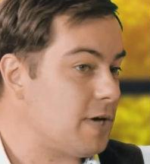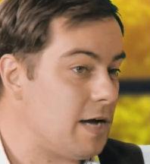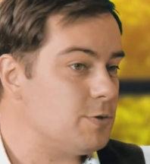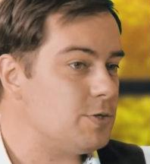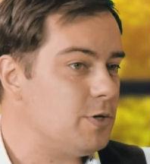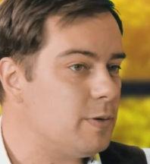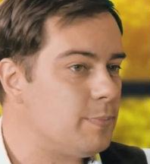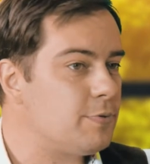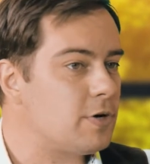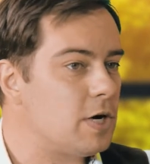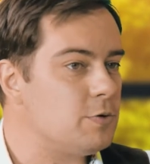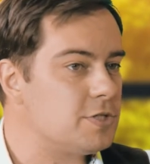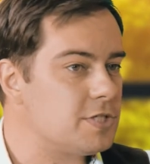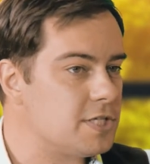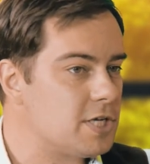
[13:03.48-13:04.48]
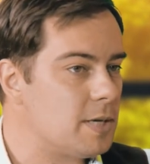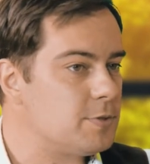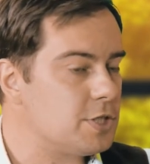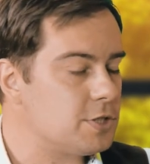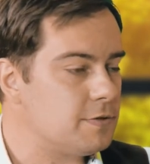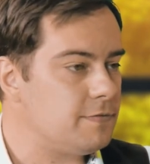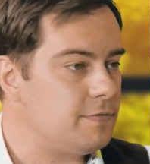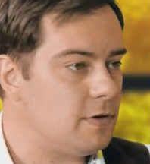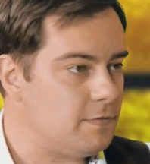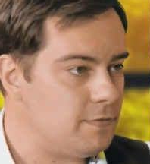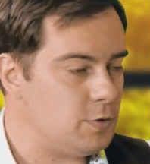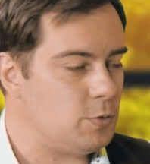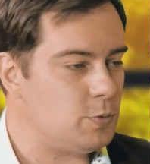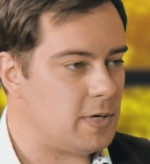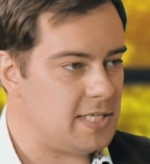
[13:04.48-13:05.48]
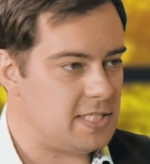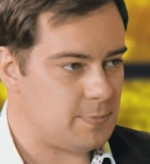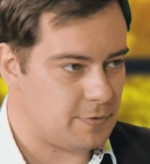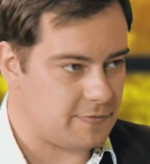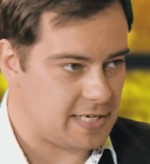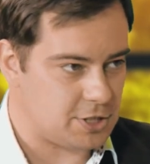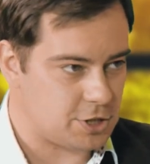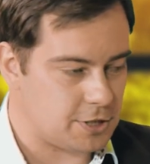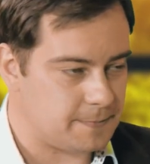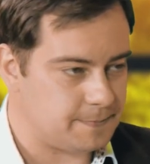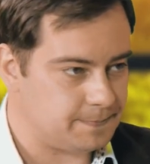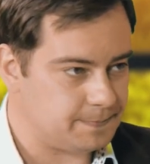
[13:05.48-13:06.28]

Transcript: how do you approach the subject of food waste prevention?